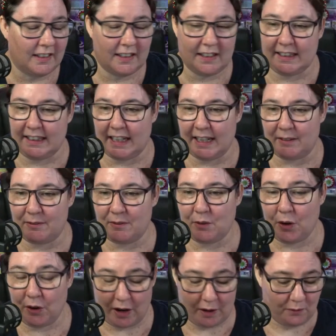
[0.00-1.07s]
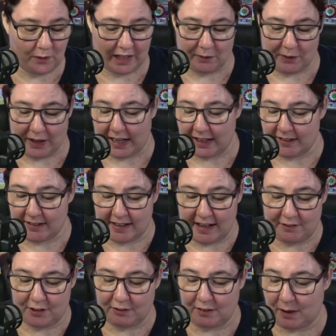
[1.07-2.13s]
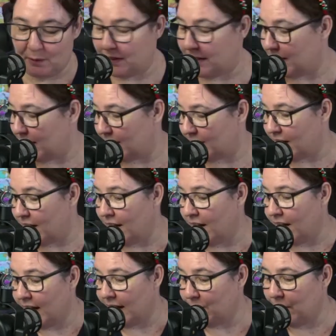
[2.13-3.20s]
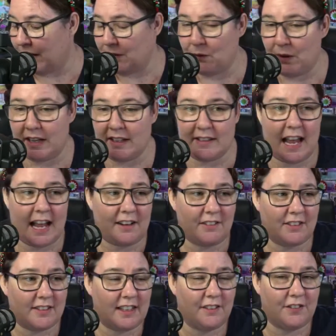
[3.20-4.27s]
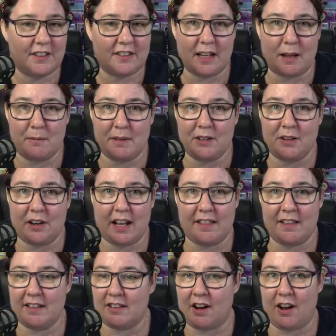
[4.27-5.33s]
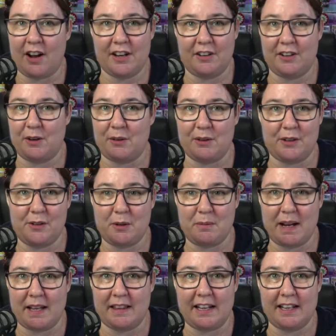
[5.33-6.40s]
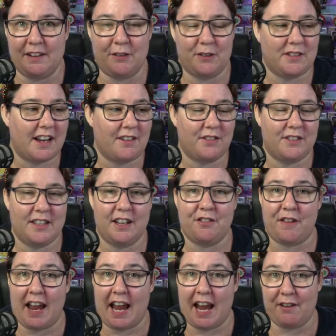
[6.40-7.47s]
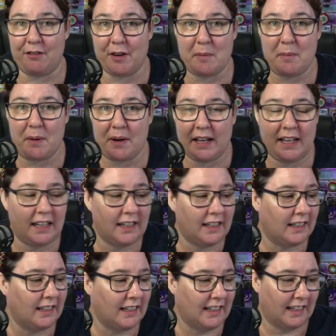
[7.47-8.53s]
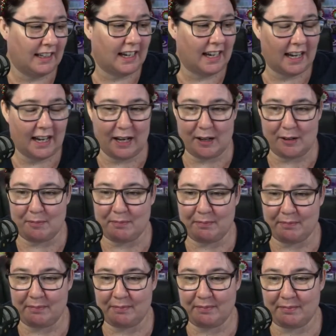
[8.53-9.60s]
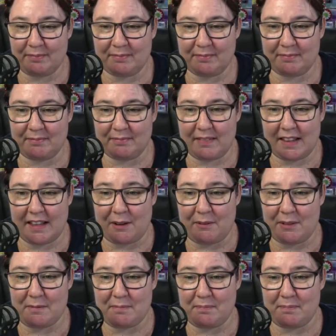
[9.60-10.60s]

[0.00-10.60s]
yeah. All right, we're going to just have to run with it, because when it's out of sync for some and not others, I don't know what to do about that. If it was out of sync for everybody, that would